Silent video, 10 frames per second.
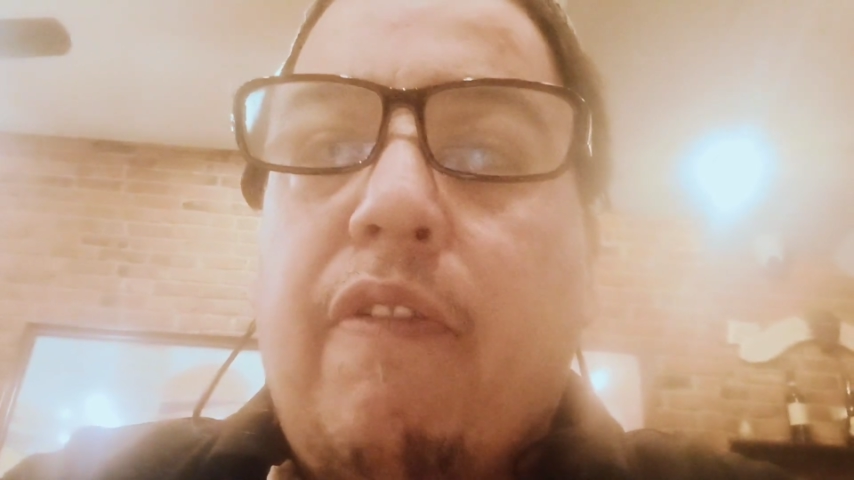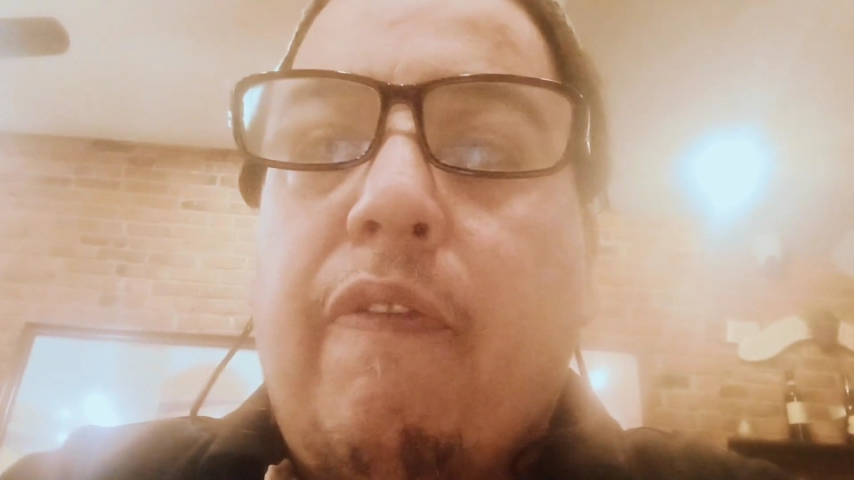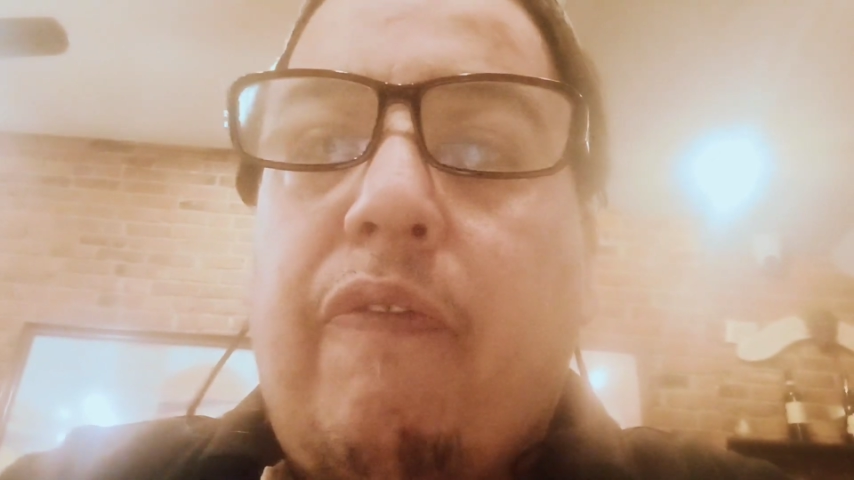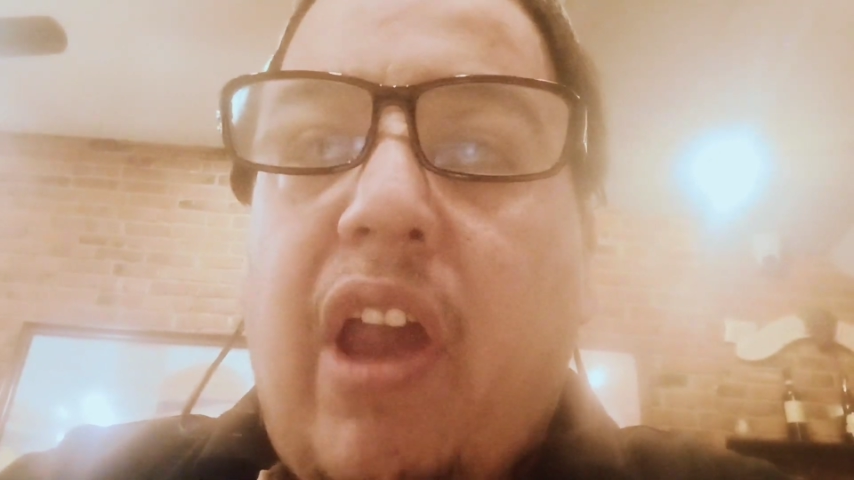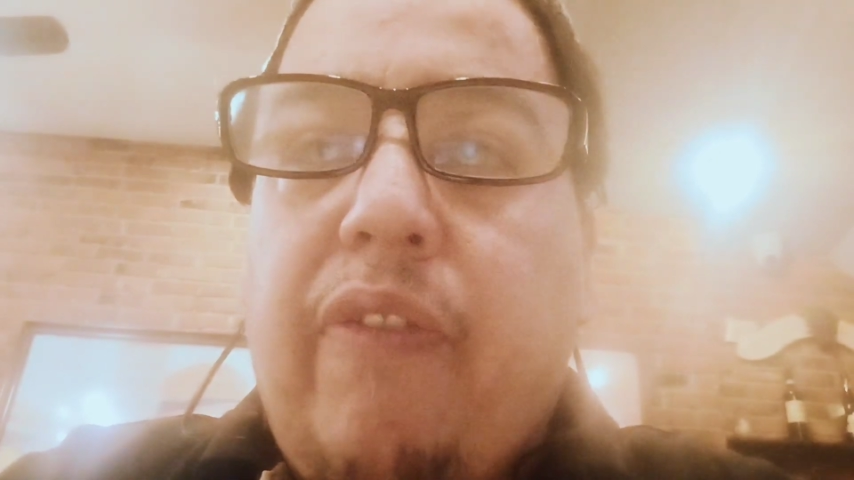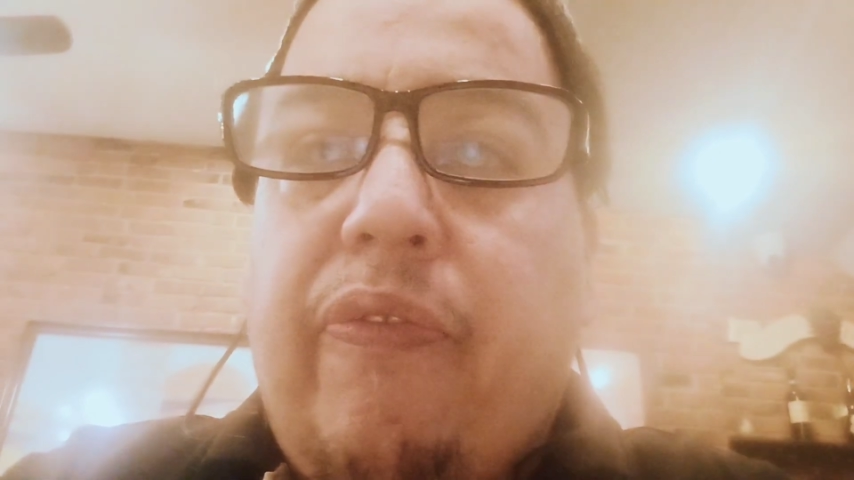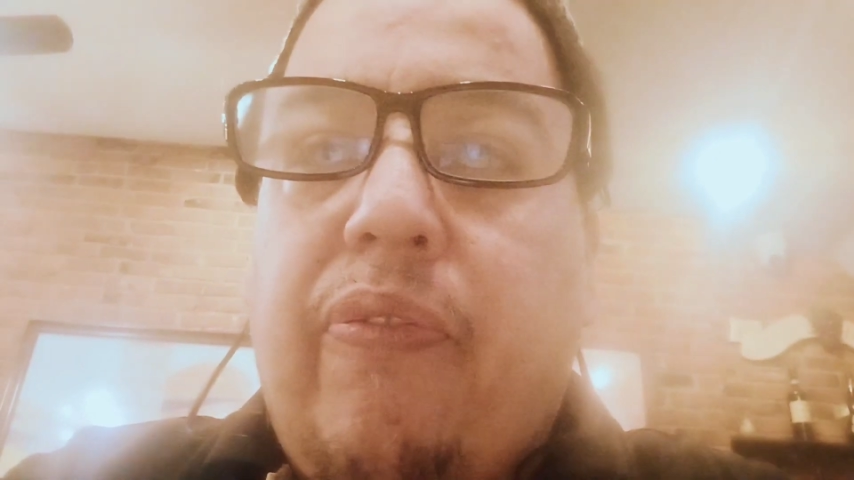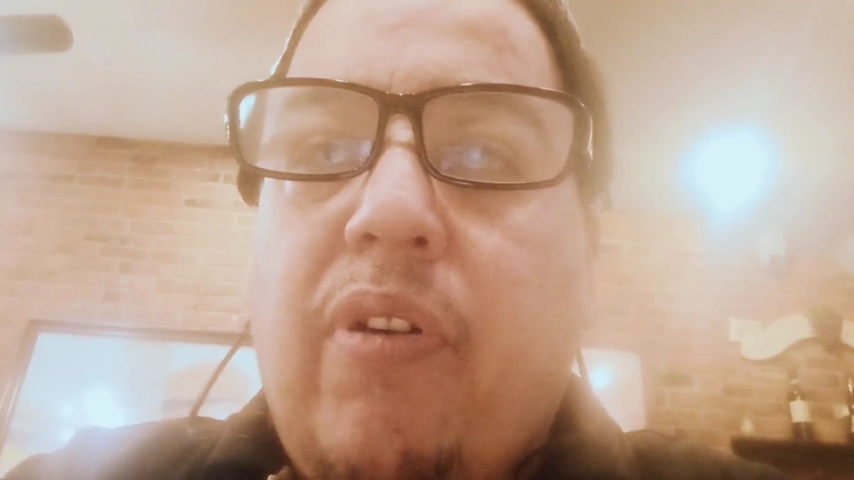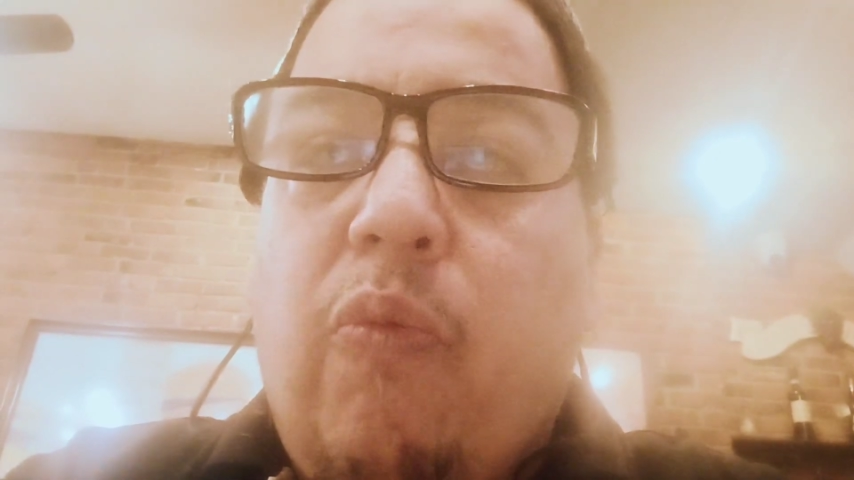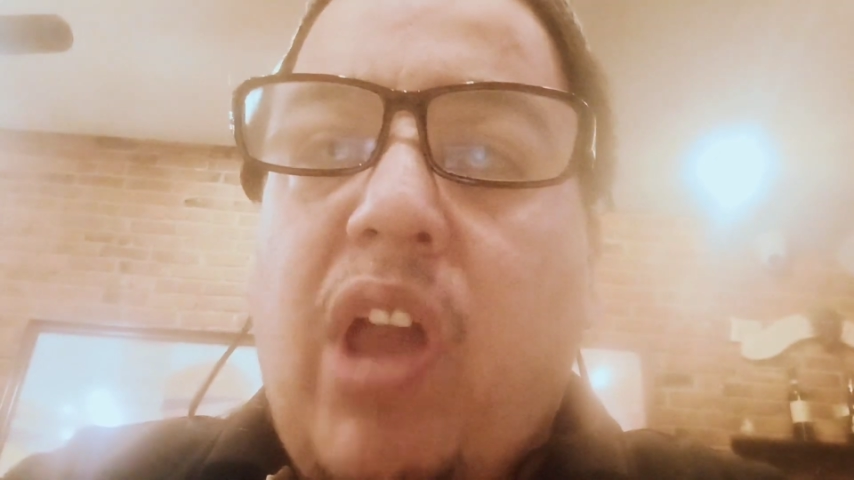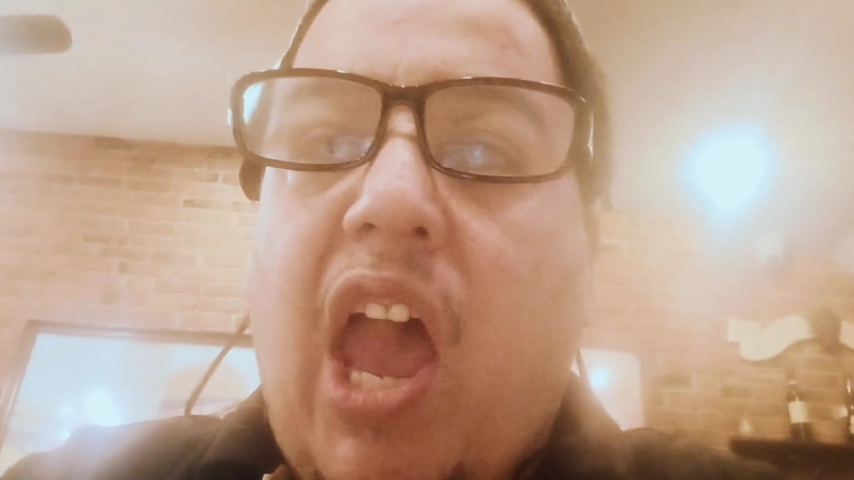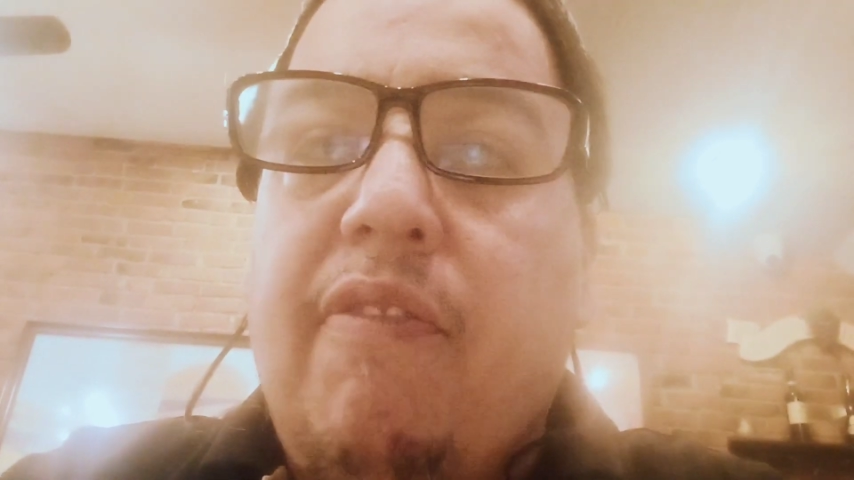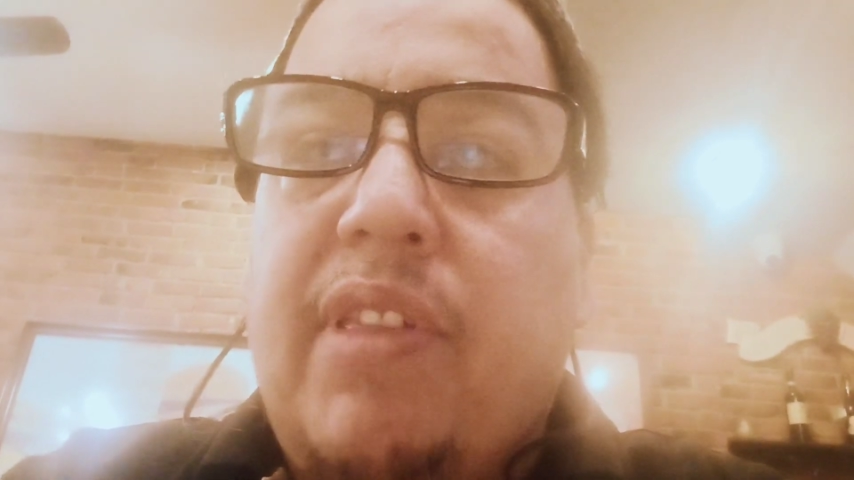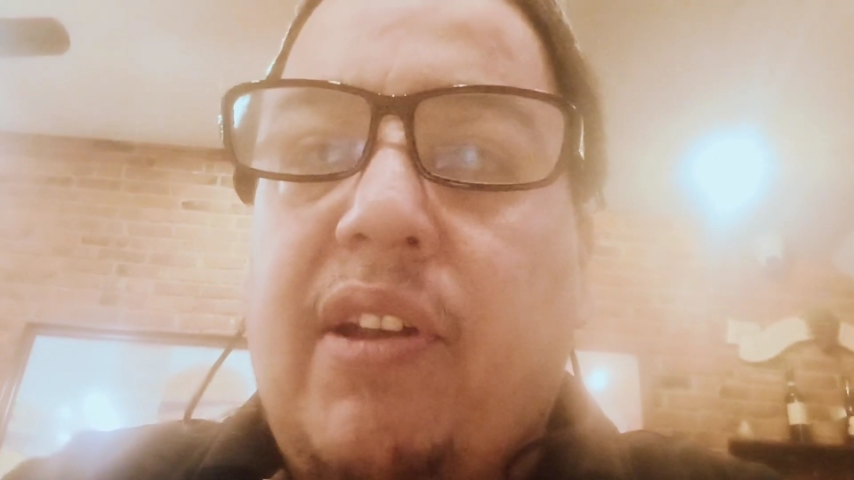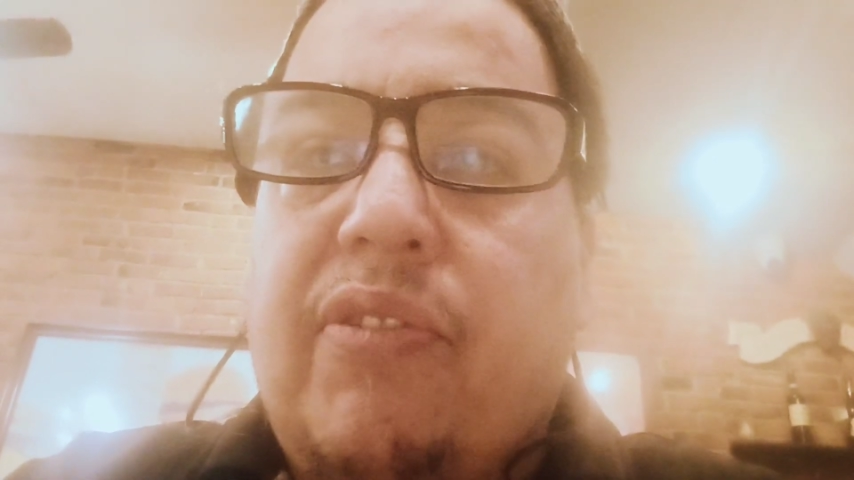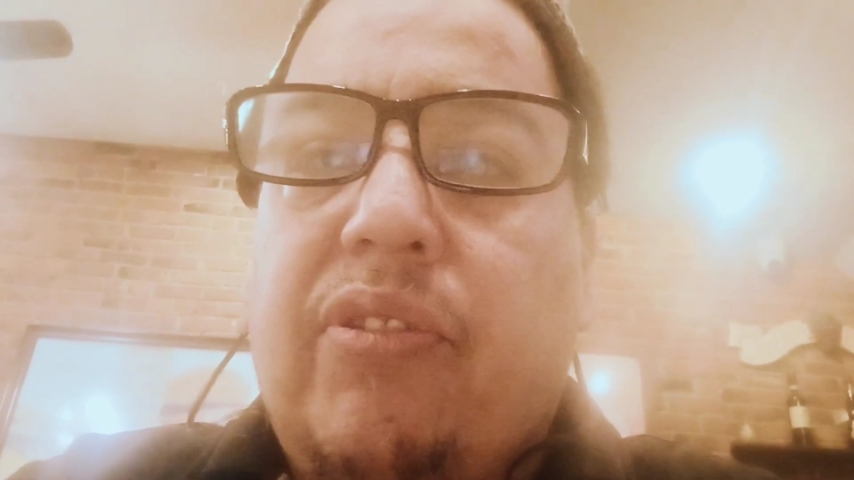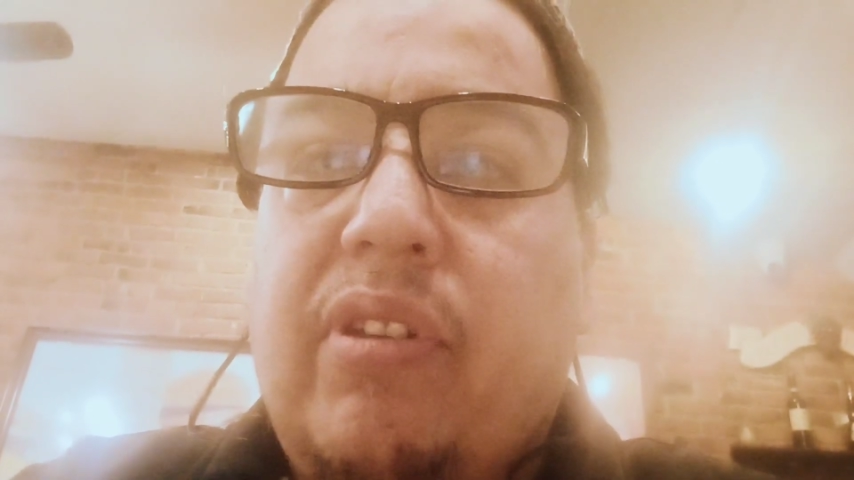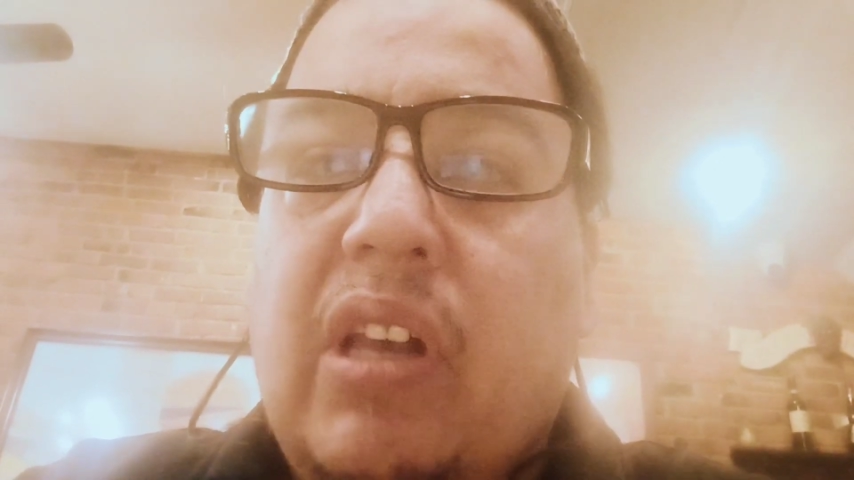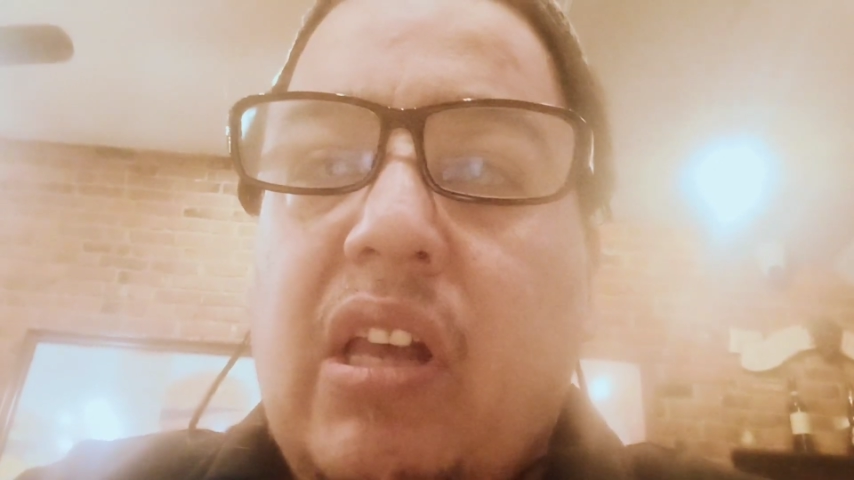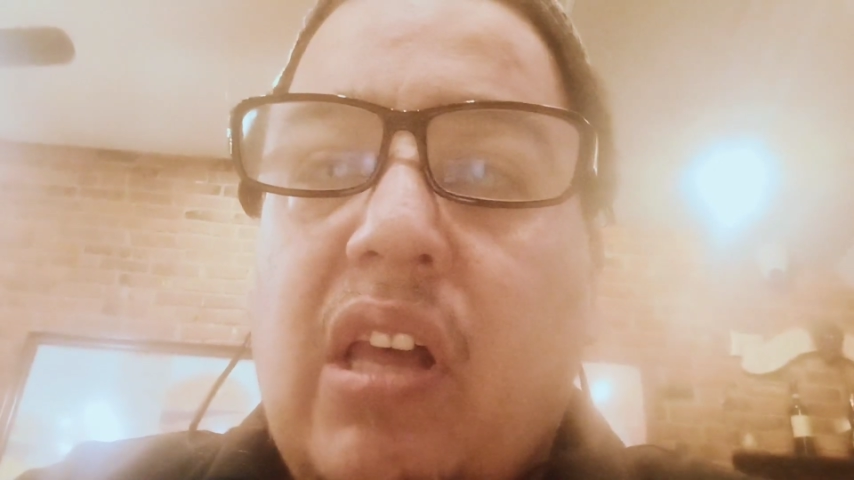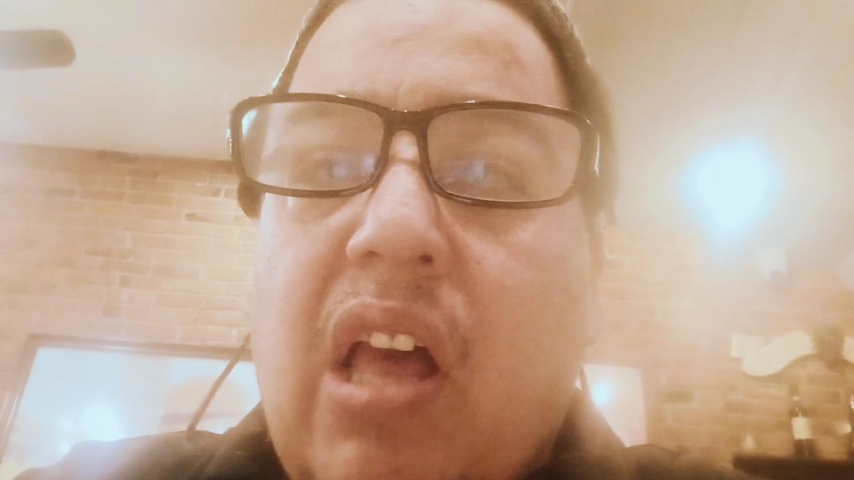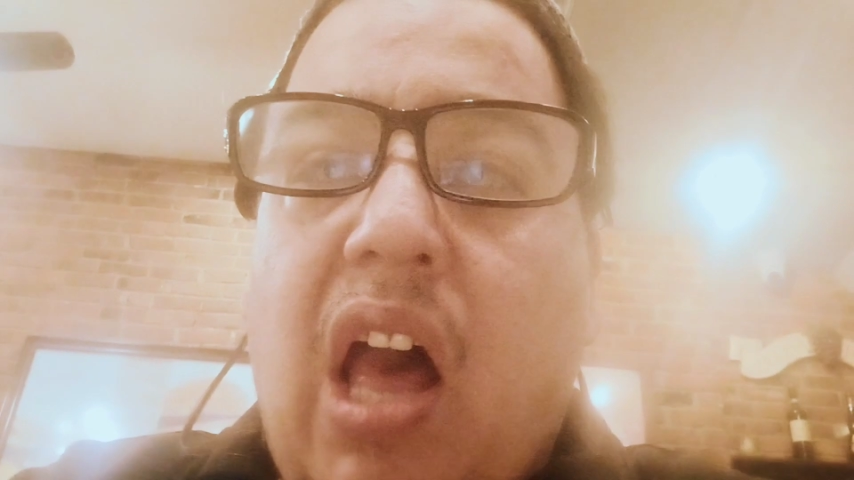faith with evidence.